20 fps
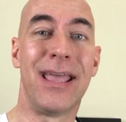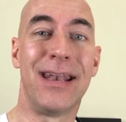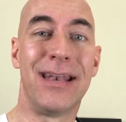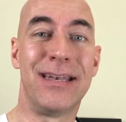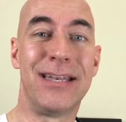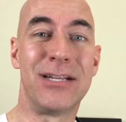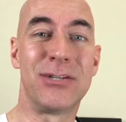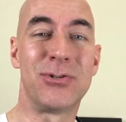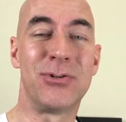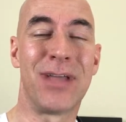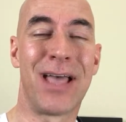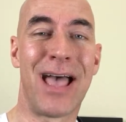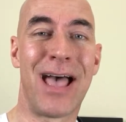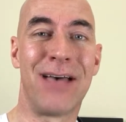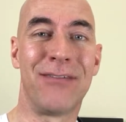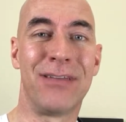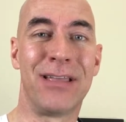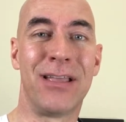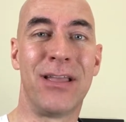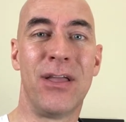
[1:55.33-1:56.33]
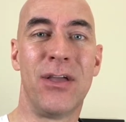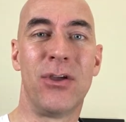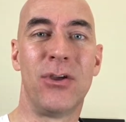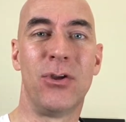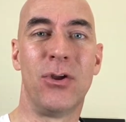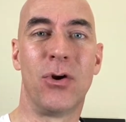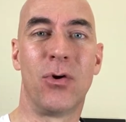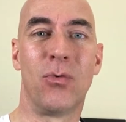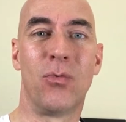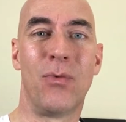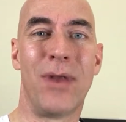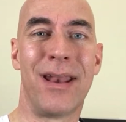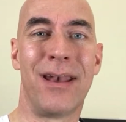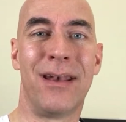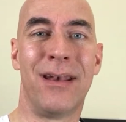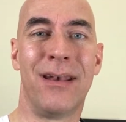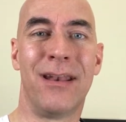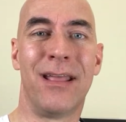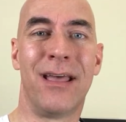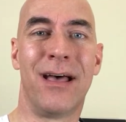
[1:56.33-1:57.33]
in addition to having your
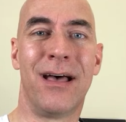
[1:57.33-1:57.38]
written